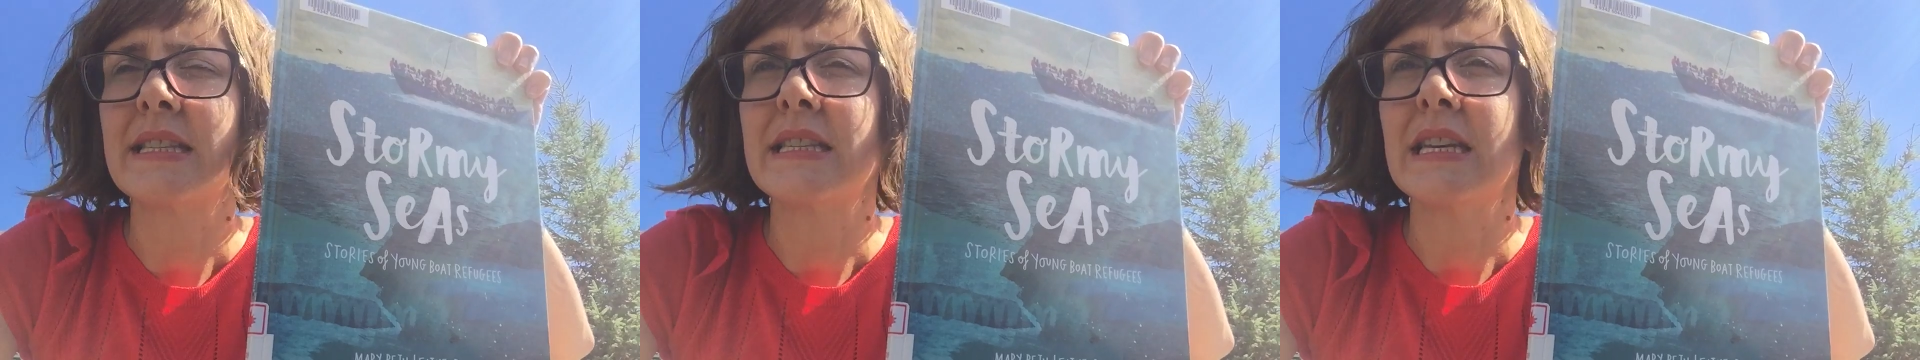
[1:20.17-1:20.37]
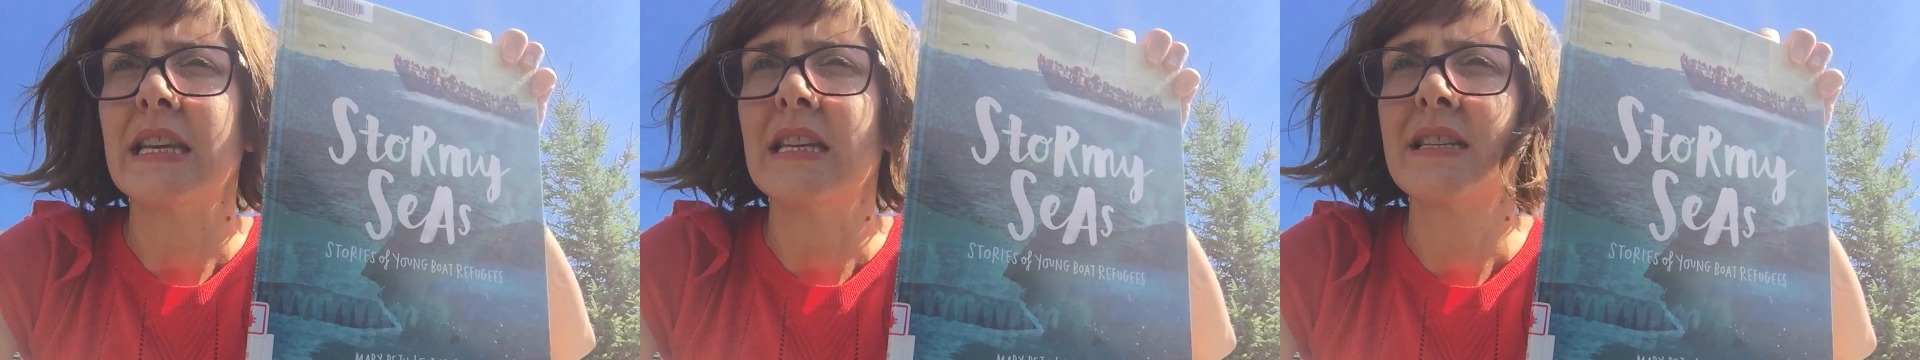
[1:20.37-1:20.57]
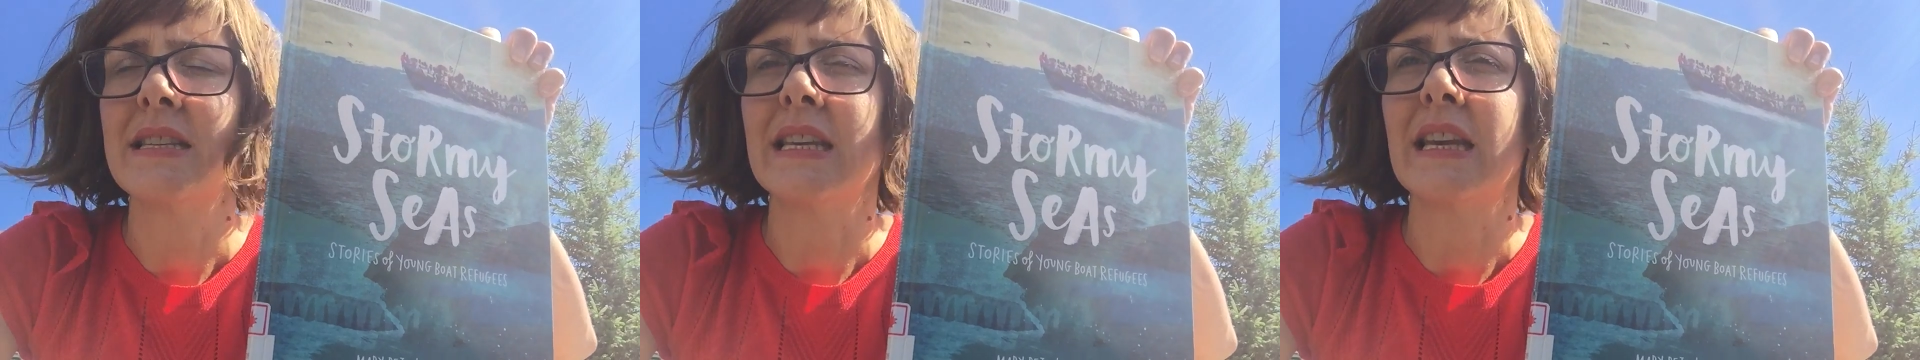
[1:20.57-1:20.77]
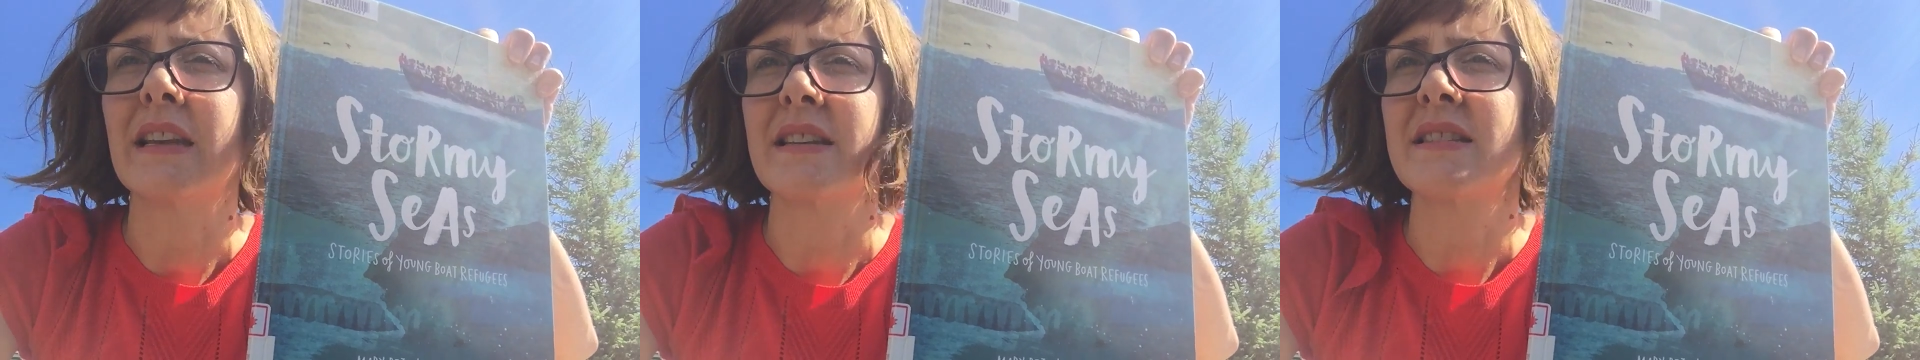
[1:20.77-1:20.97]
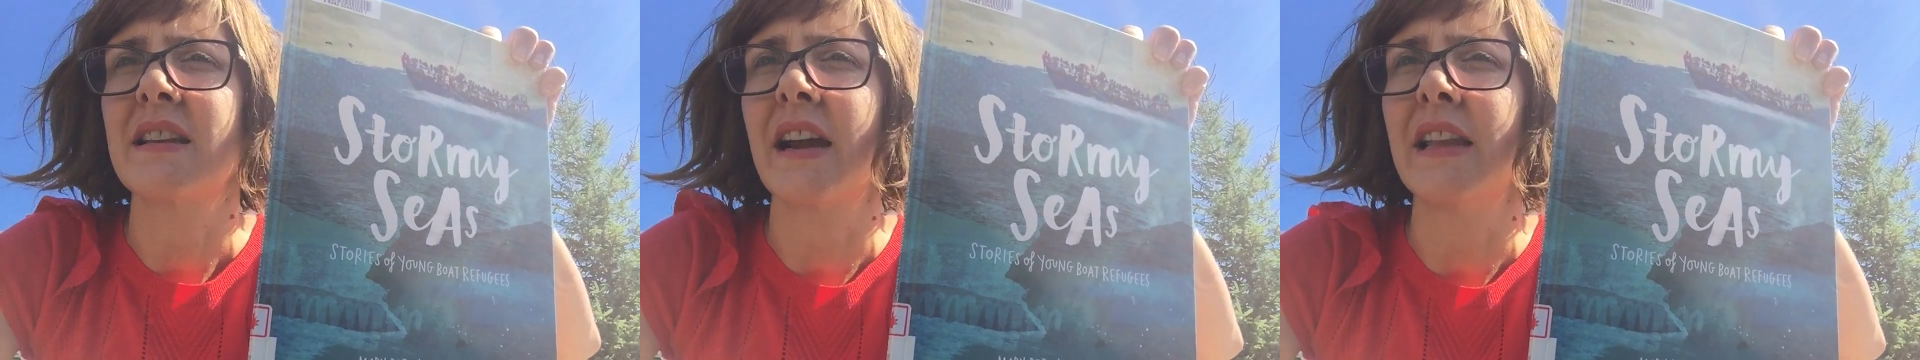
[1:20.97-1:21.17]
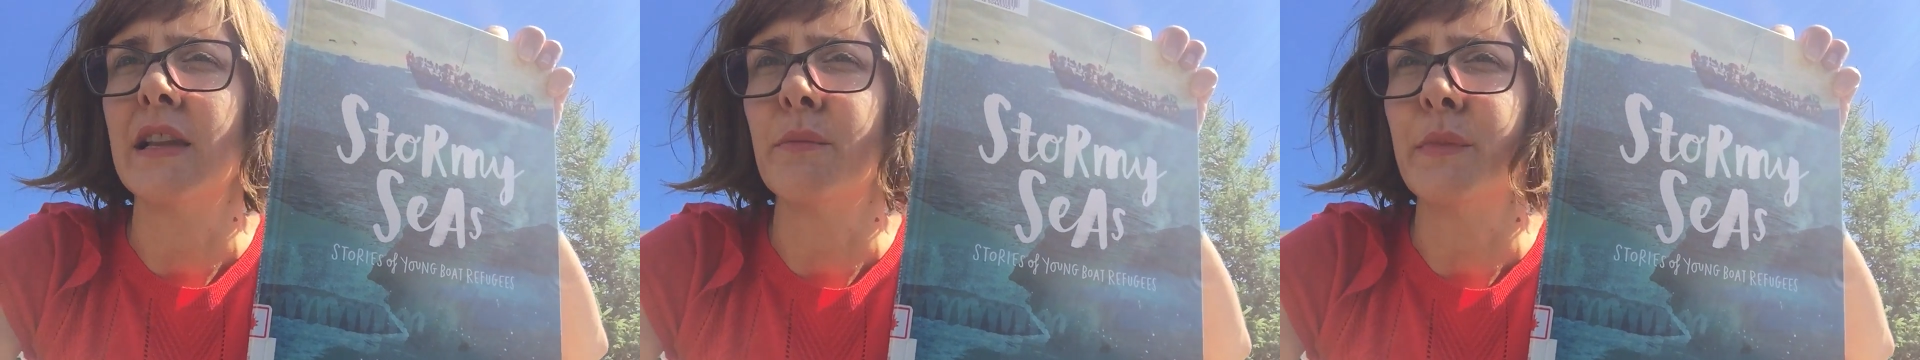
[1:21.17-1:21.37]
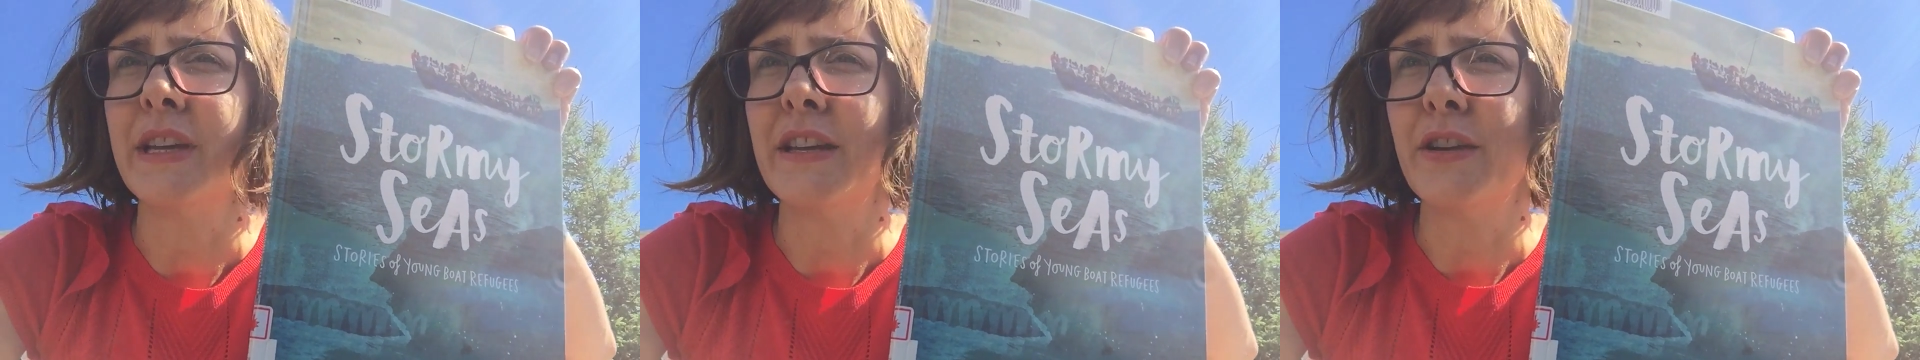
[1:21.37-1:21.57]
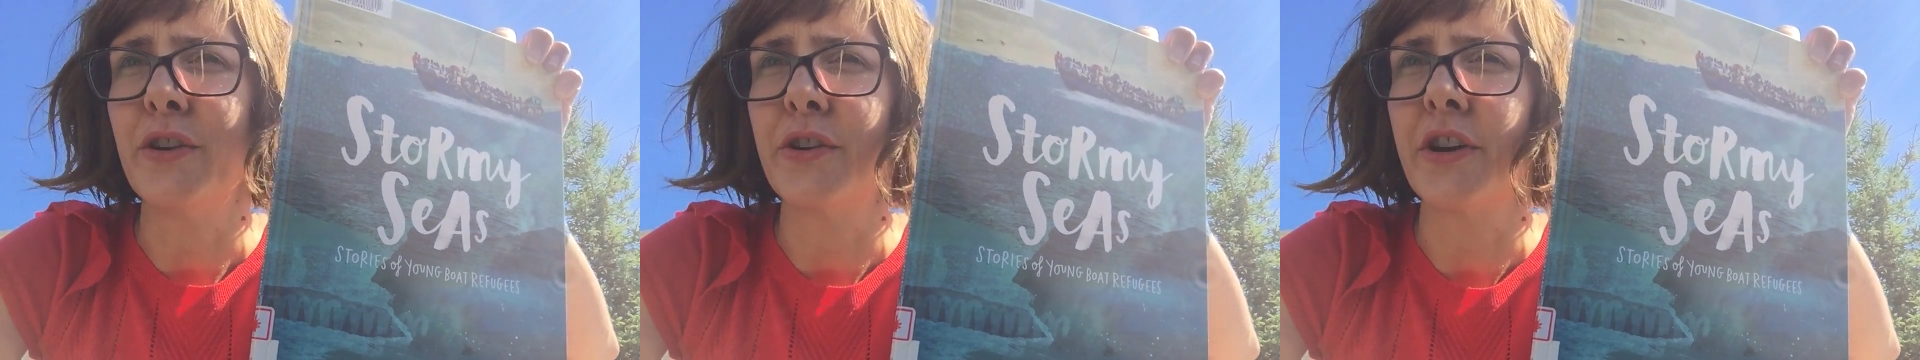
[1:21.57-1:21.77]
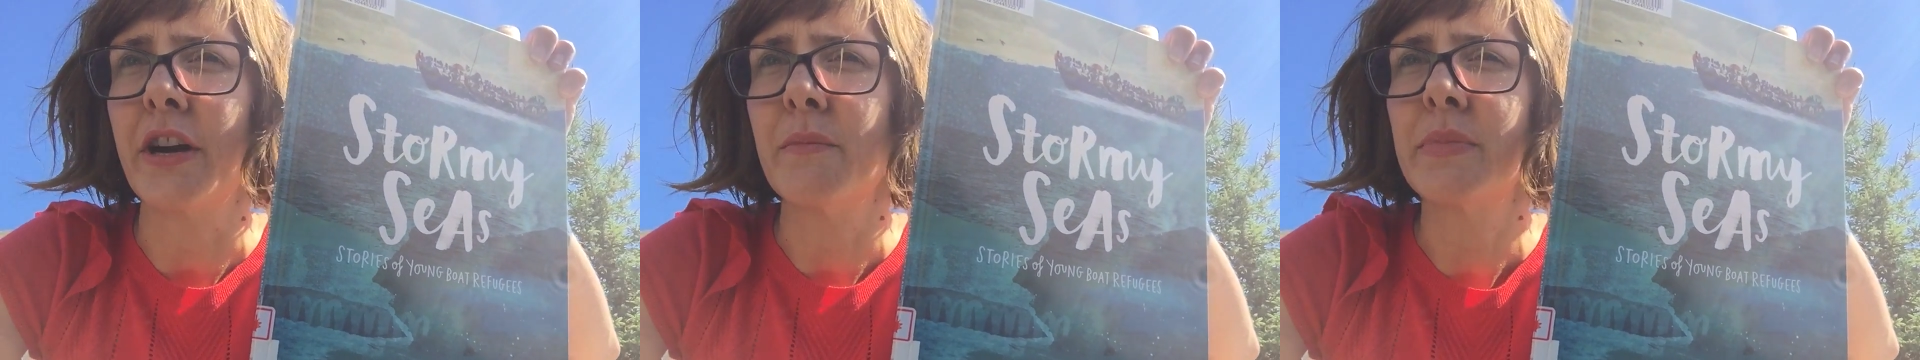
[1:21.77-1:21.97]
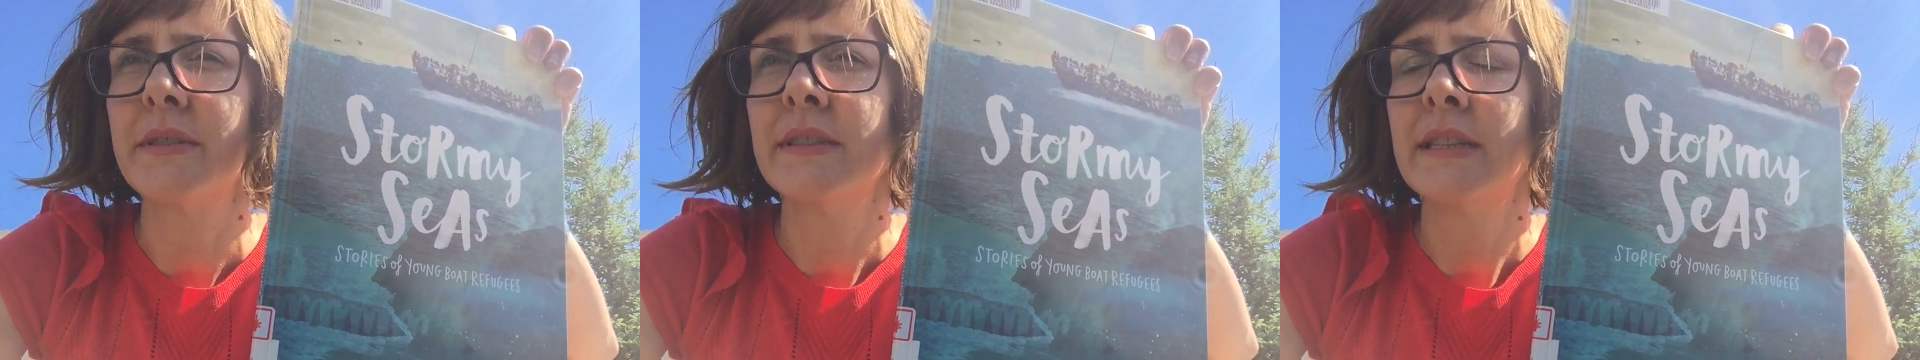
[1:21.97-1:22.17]
Sea seeking asylum in
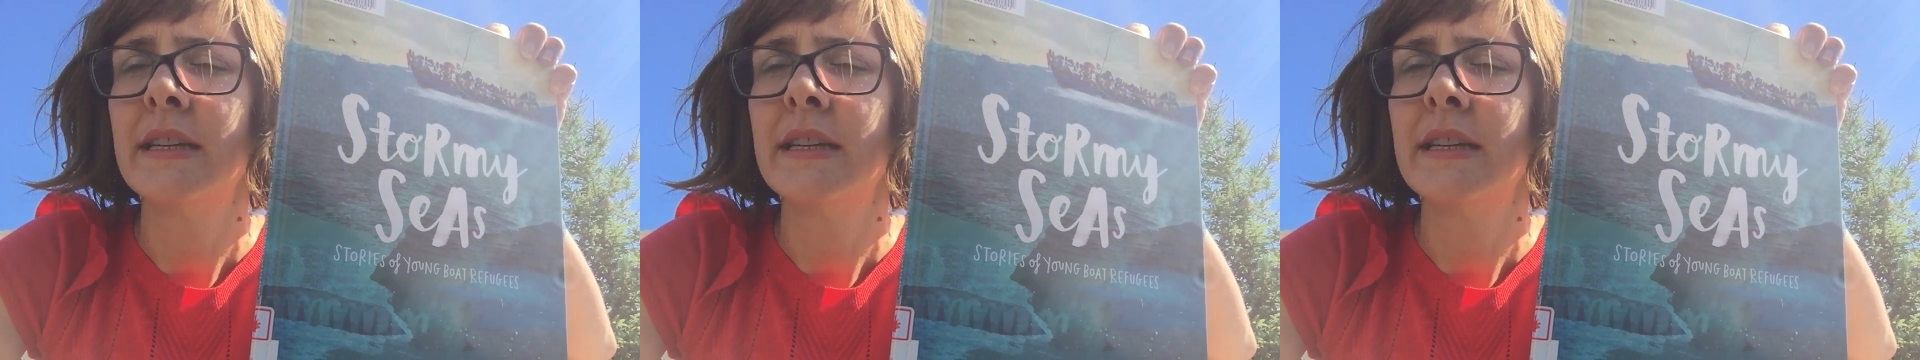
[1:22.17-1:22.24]
Europe.